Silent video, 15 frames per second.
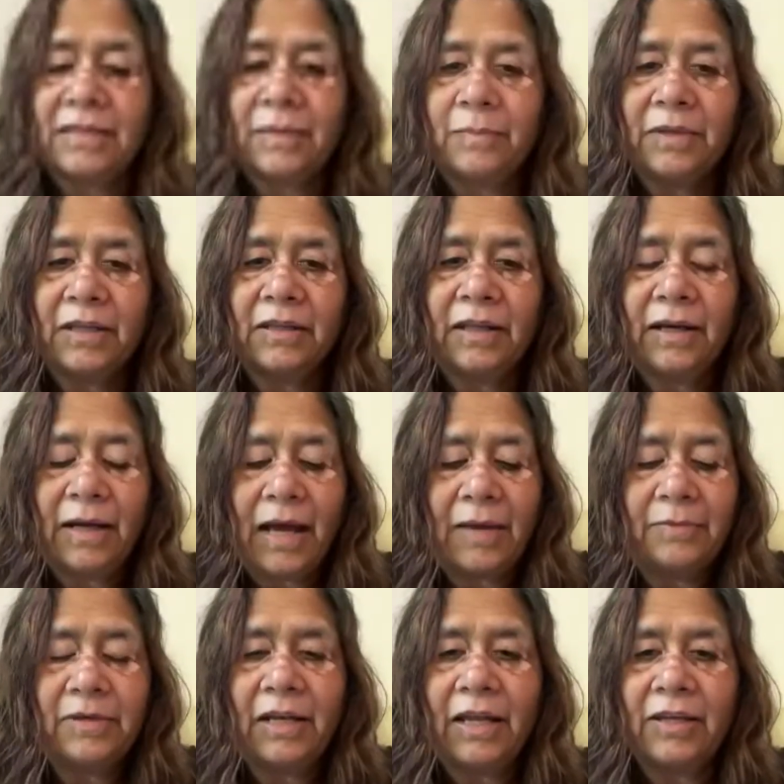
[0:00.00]
something that
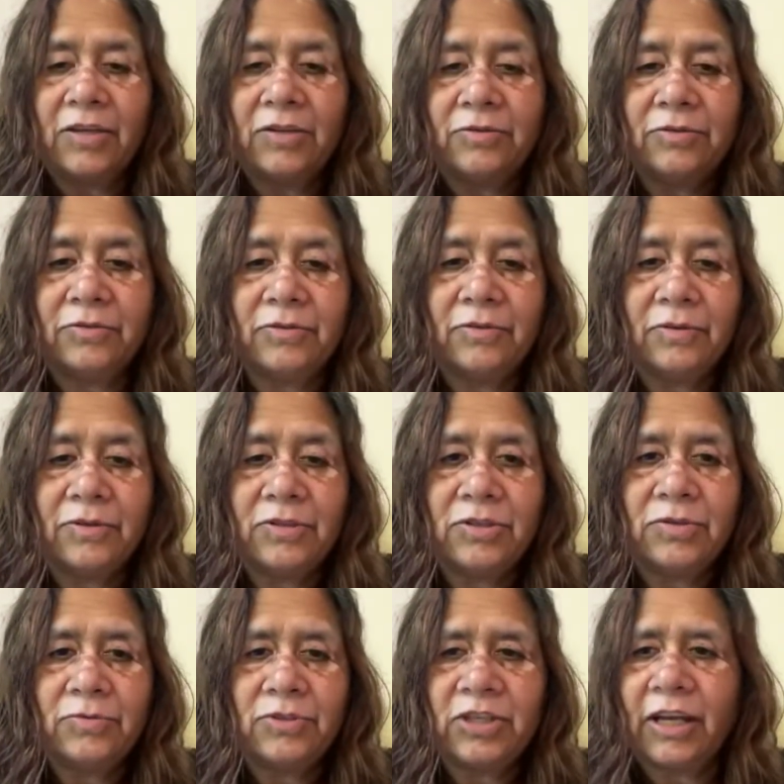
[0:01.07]
I would like you
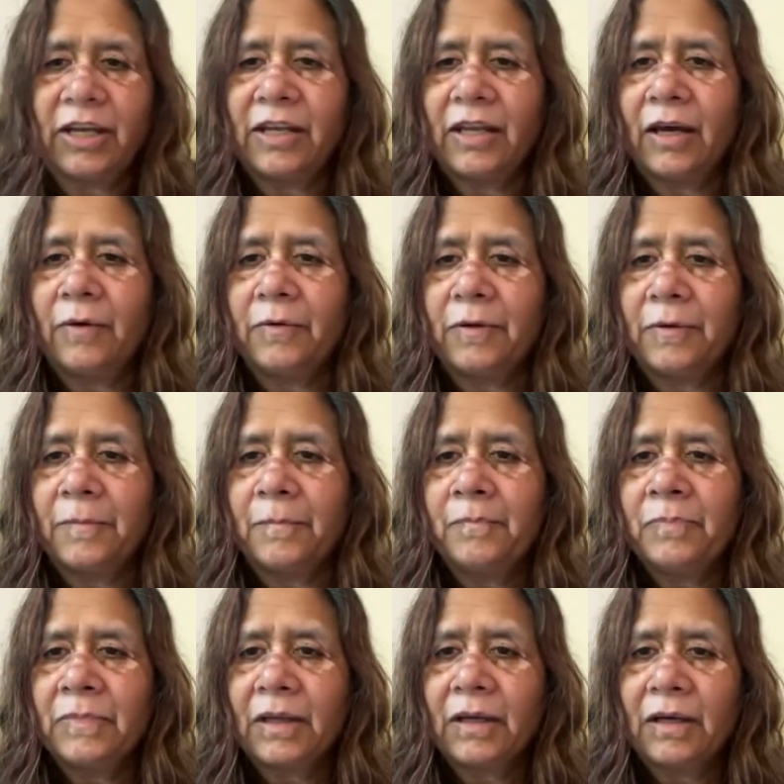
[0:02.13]
to check it out.
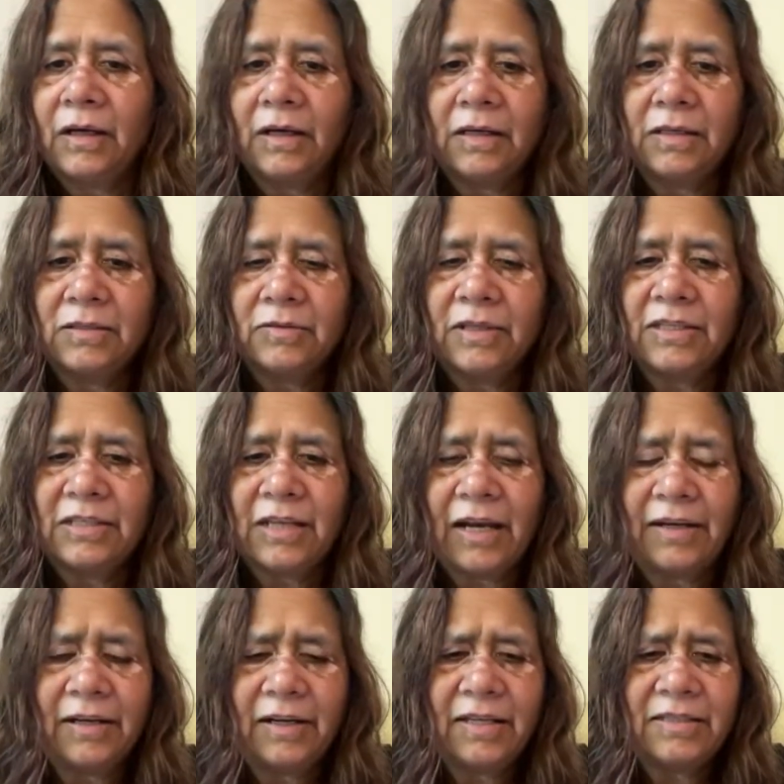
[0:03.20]
So the
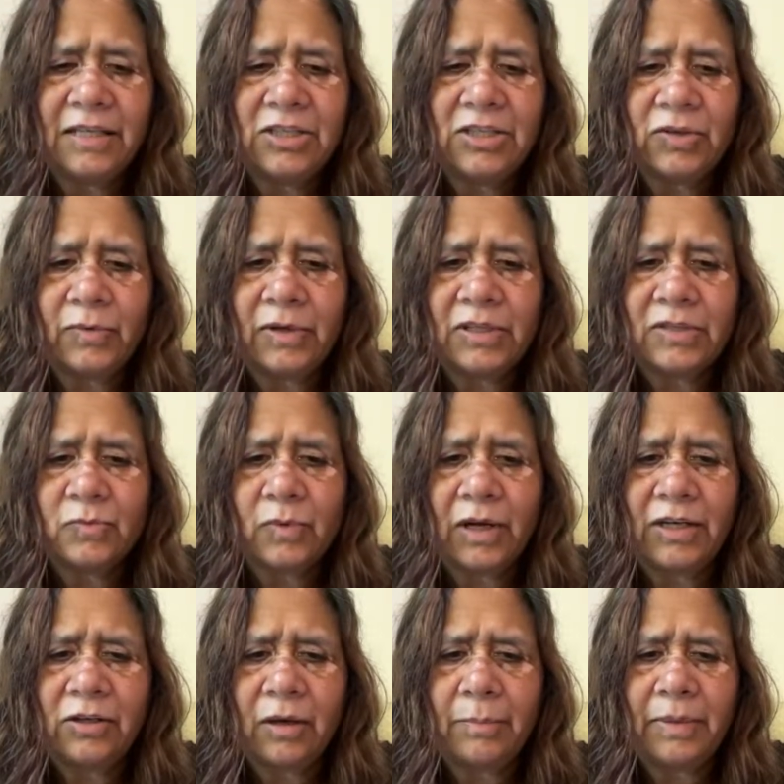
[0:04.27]
standardization was
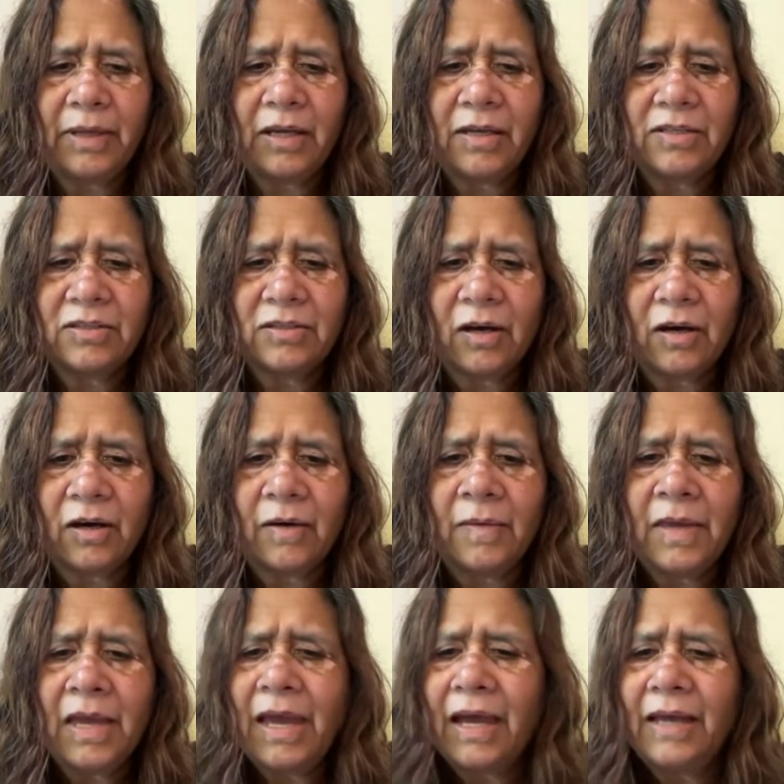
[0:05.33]
one topic I saw.
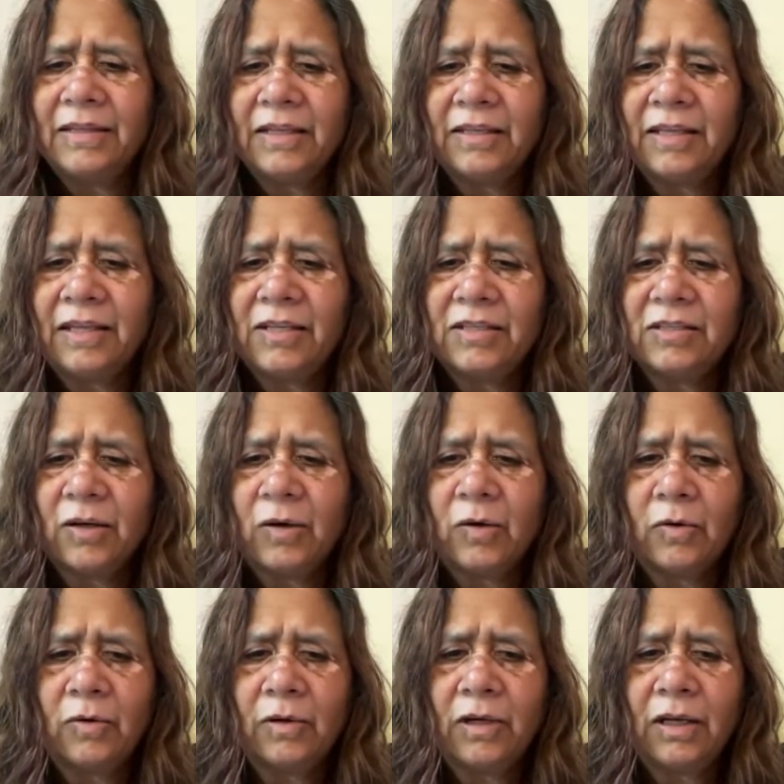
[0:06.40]
And then there is the
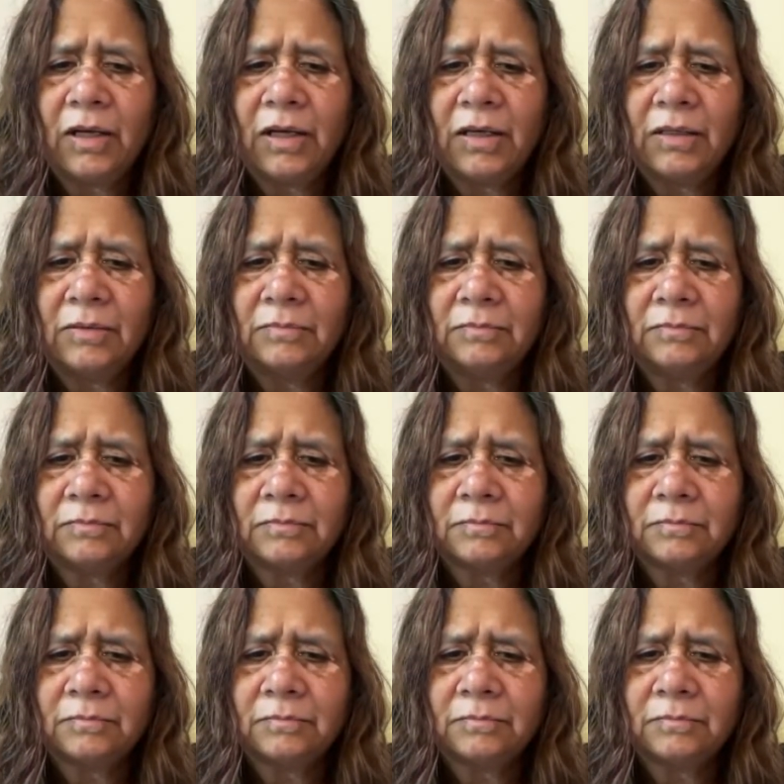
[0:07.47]
whole